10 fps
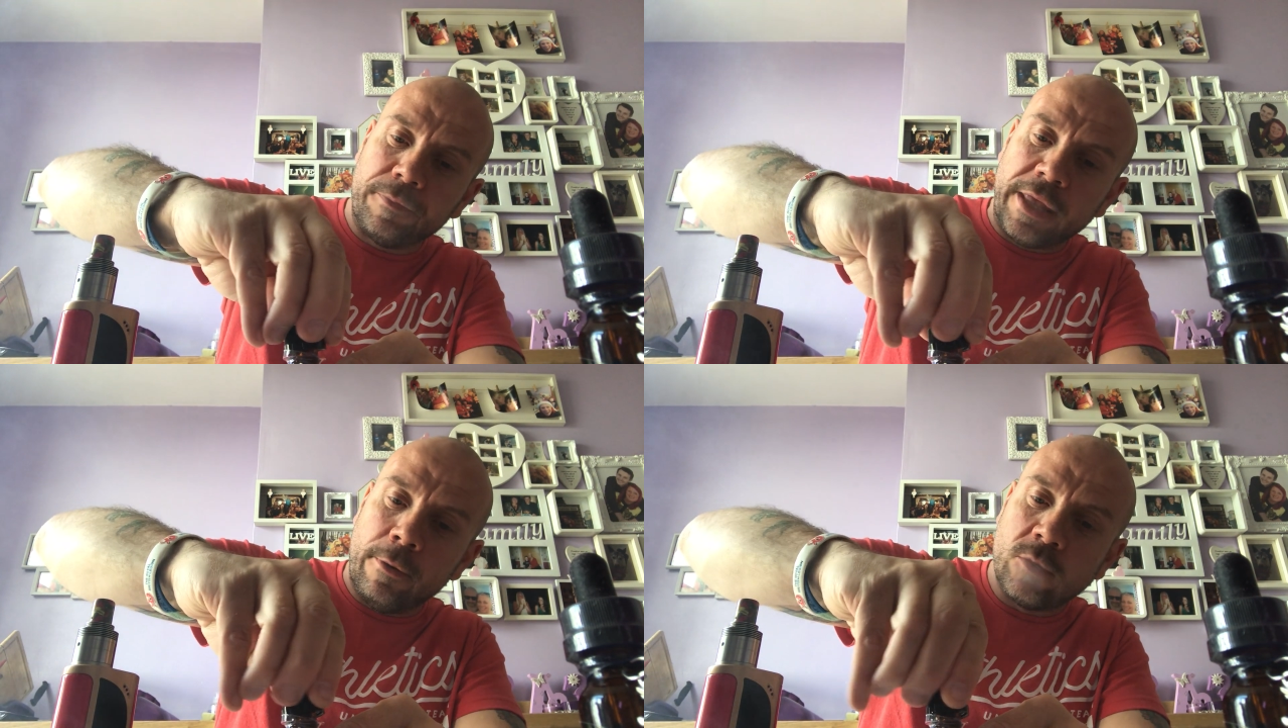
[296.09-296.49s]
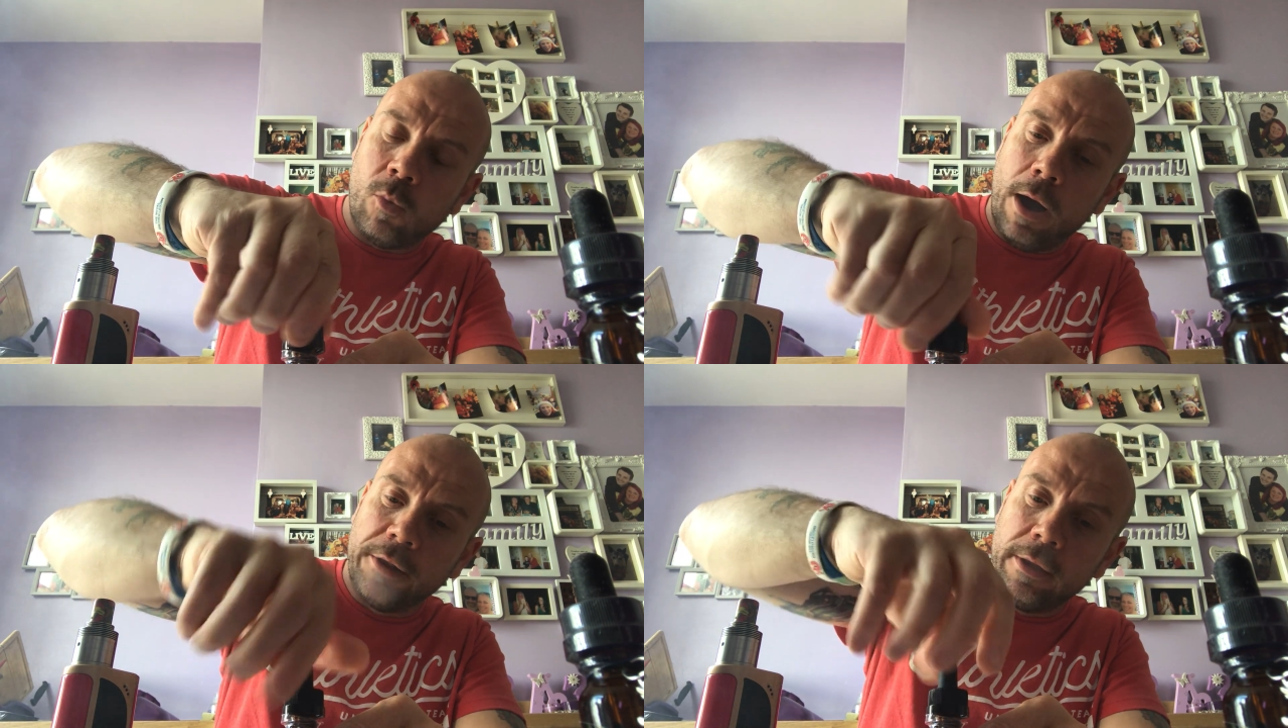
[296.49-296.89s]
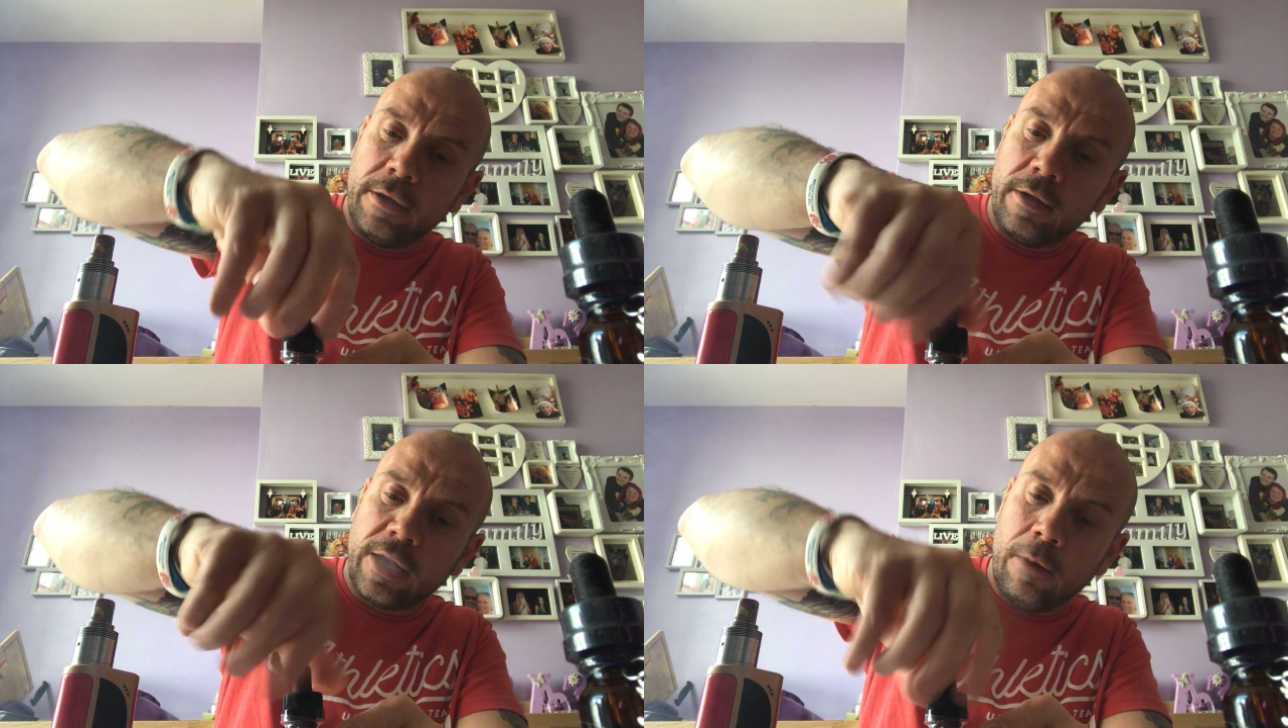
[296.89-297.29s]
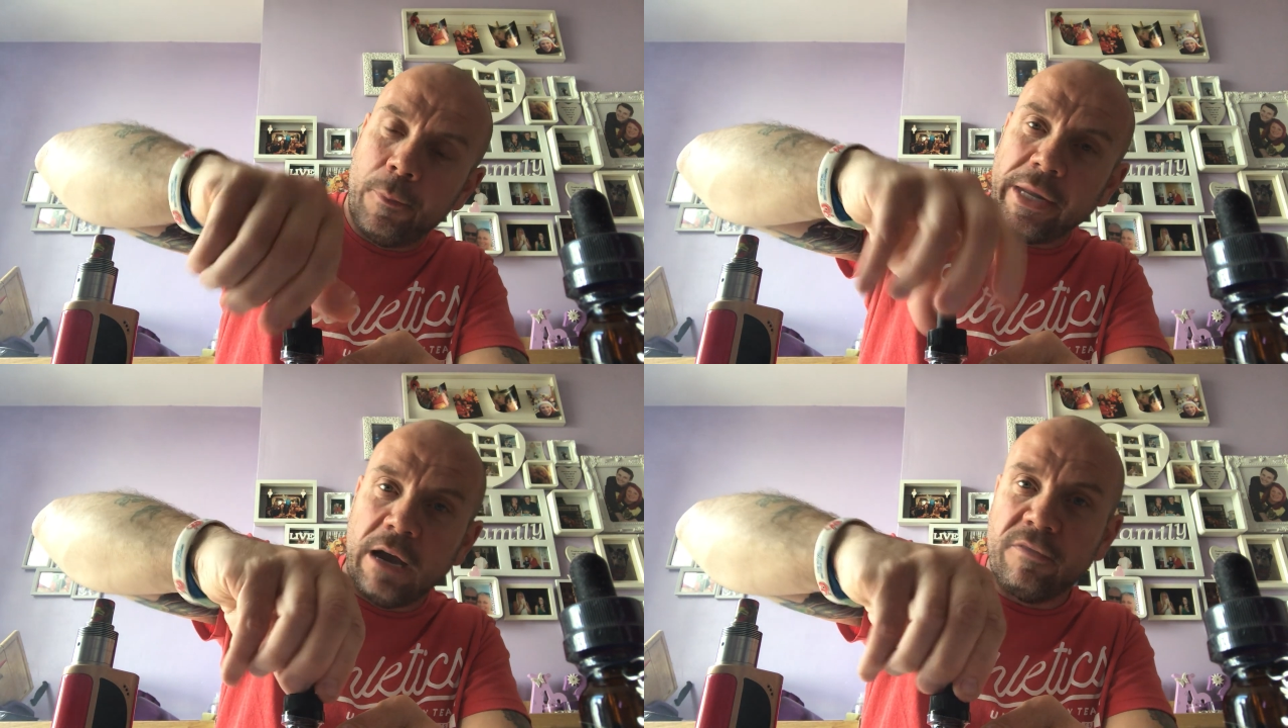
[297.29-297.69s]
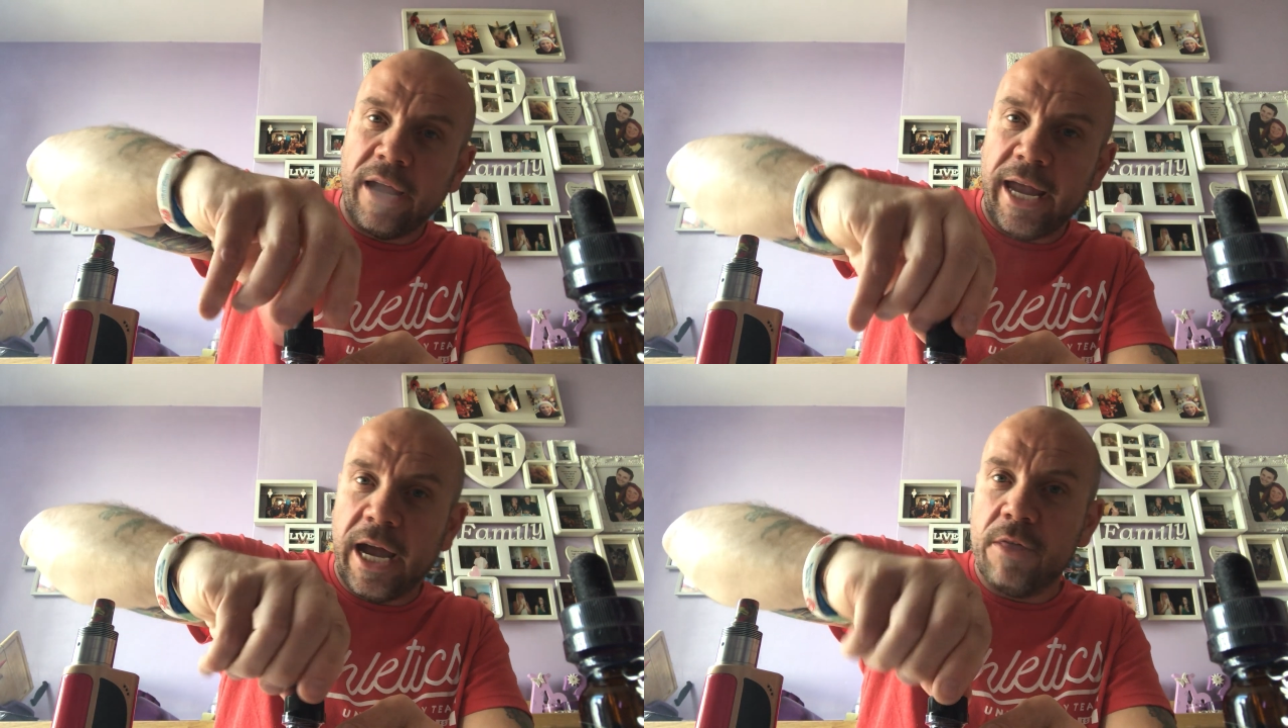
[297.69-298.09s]
there was one company over
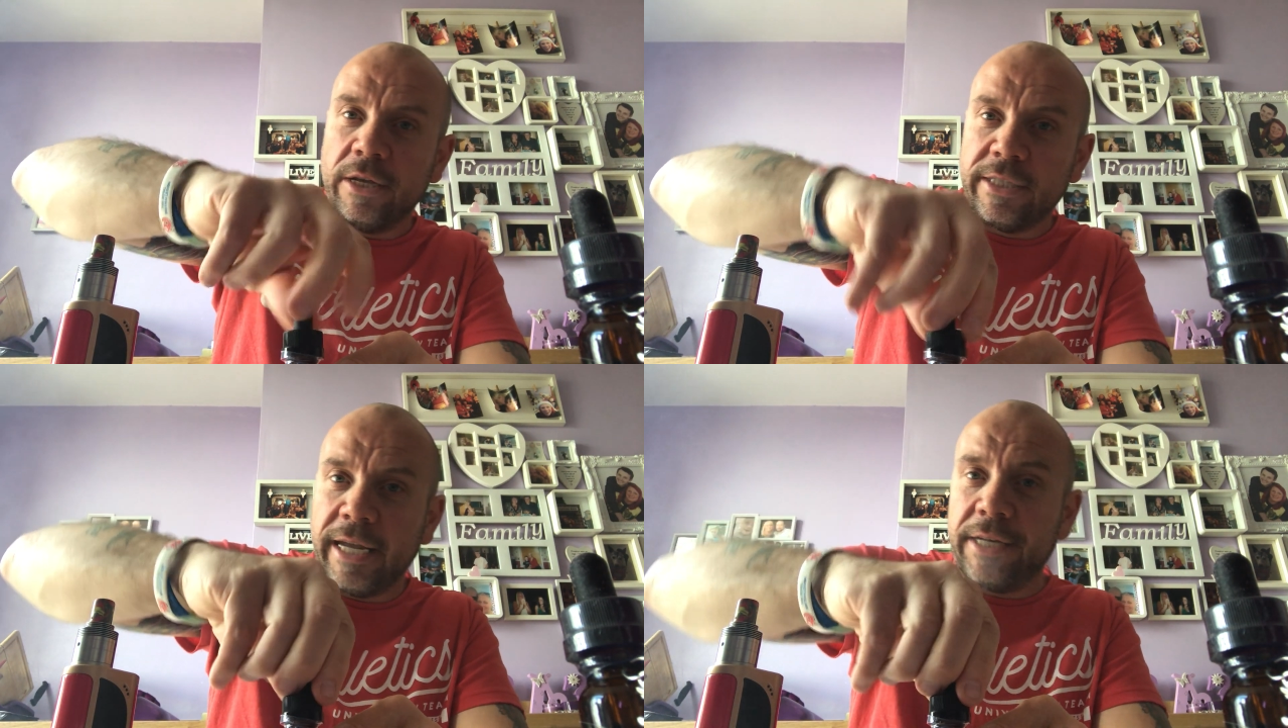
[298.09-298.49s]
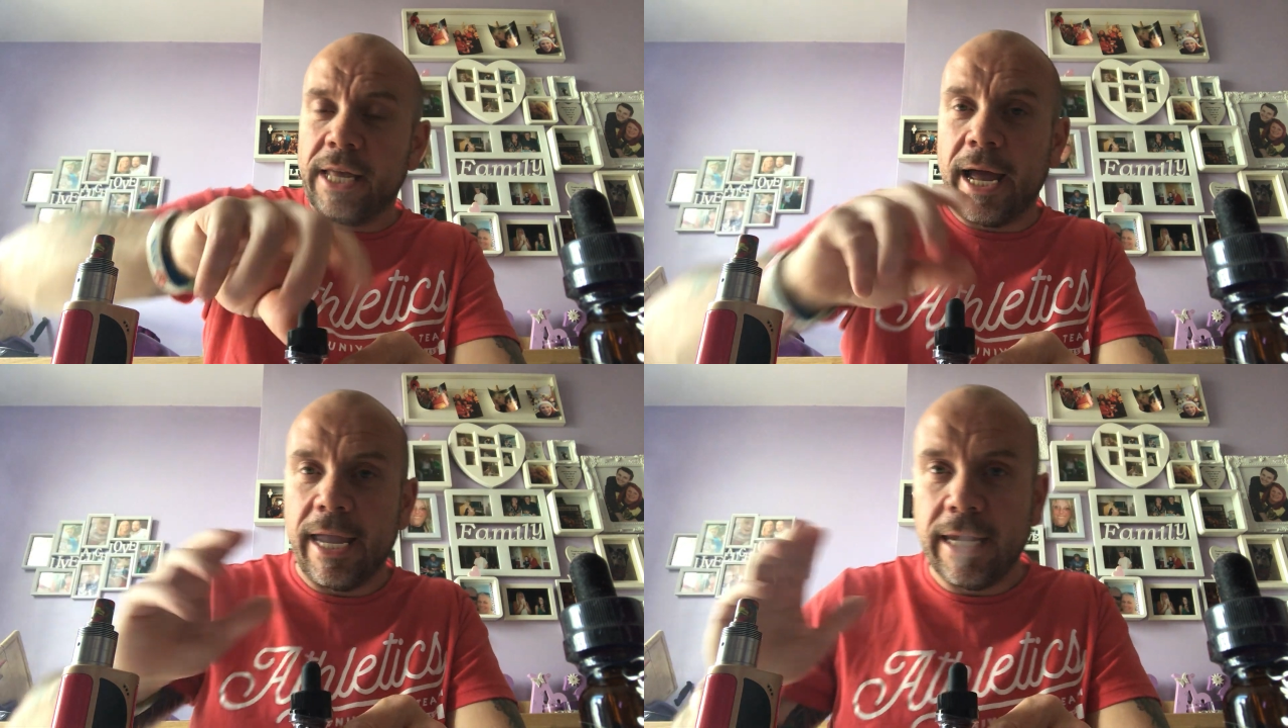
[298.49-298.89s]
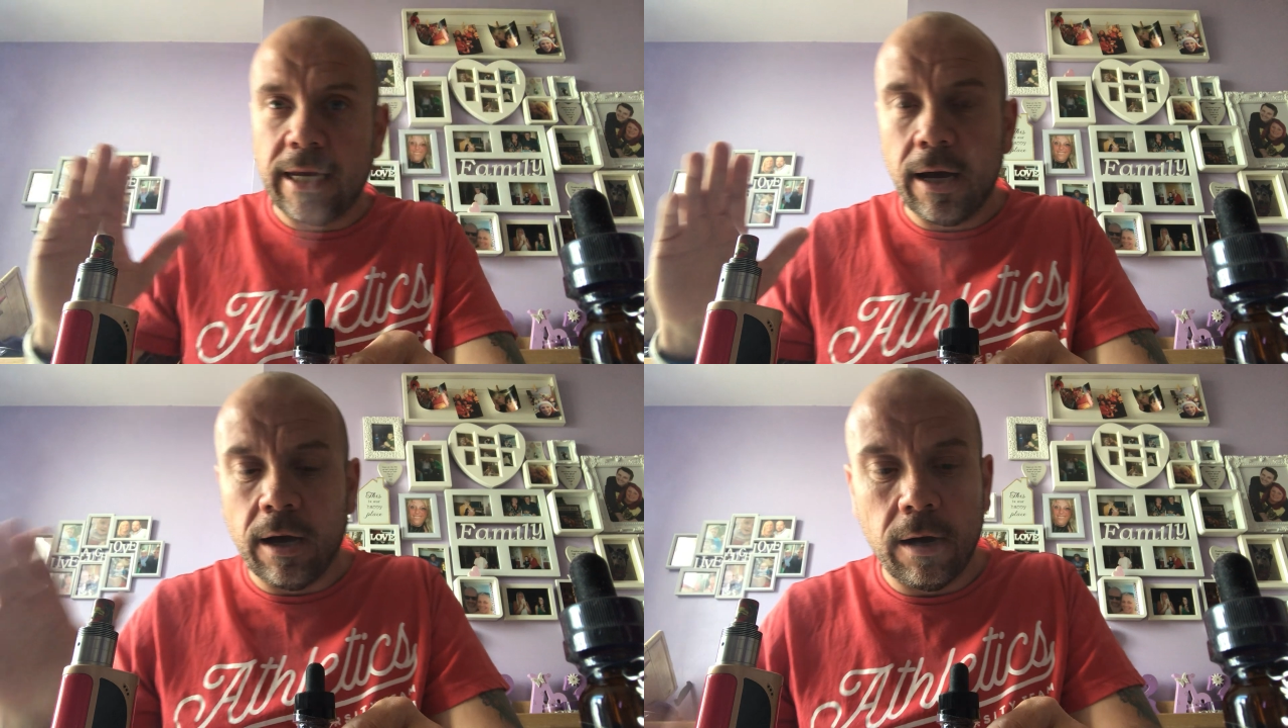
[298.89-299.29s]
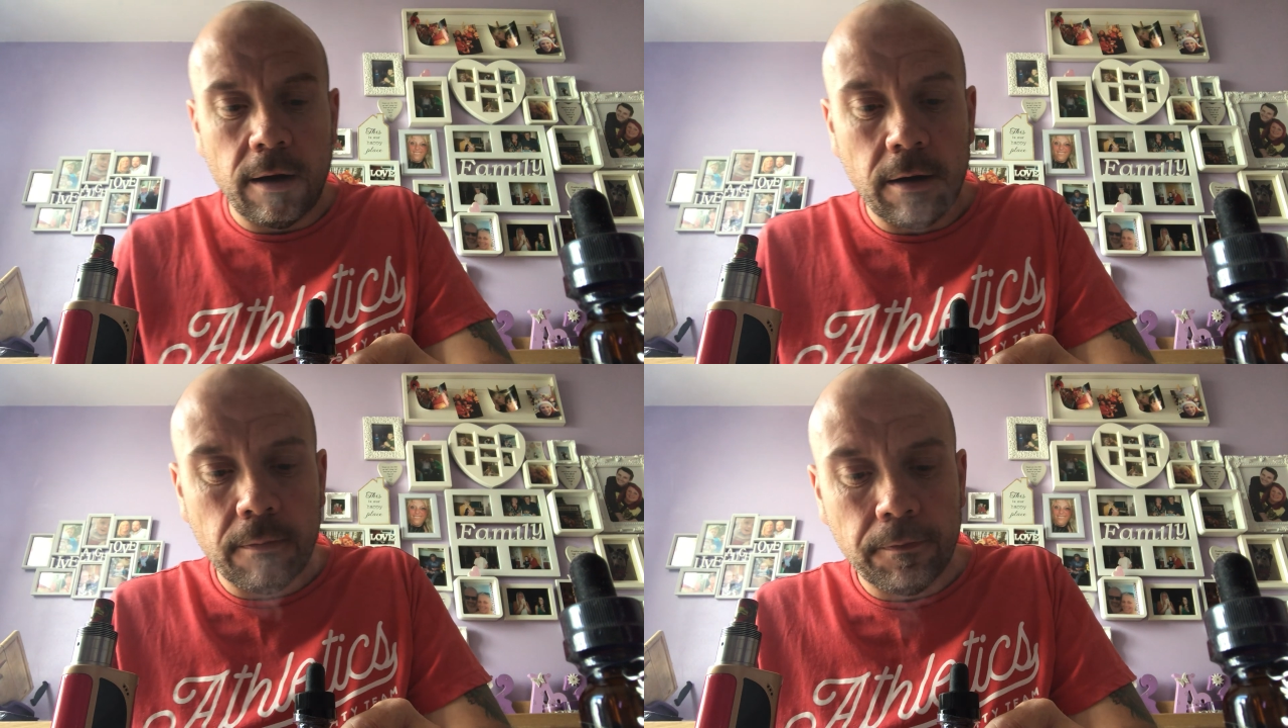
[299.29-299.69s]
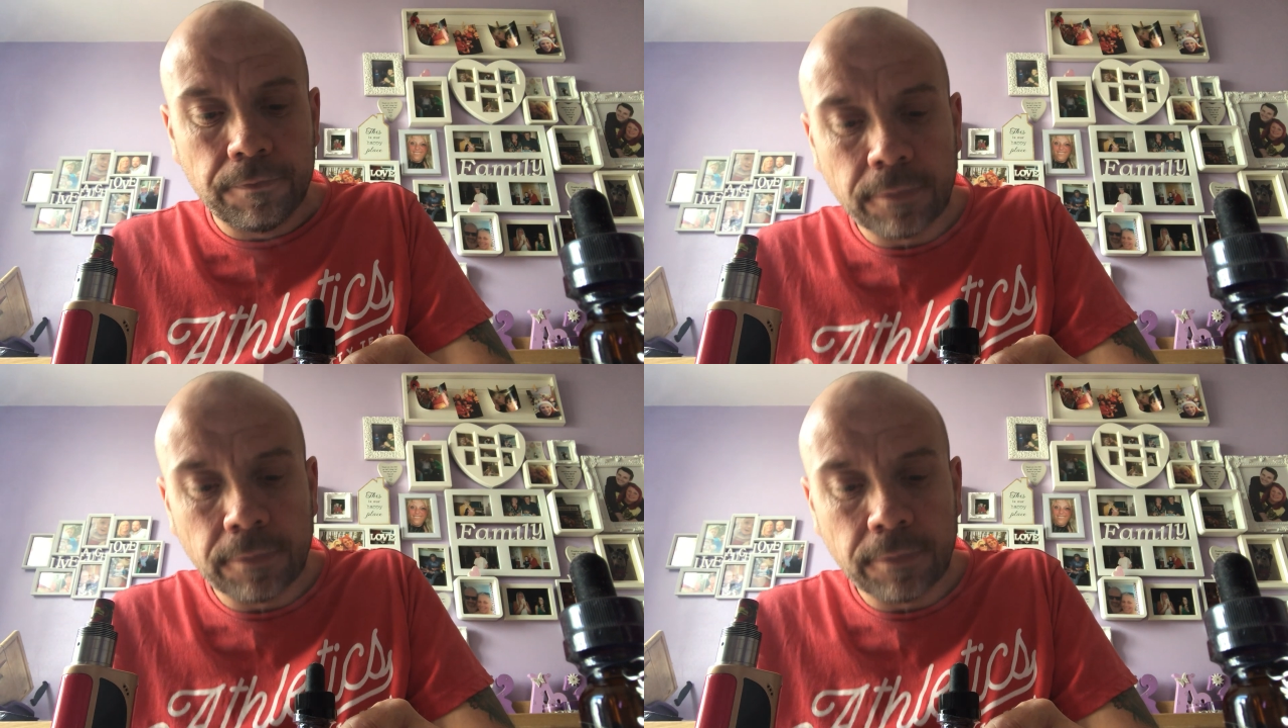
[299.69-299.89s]
here that did a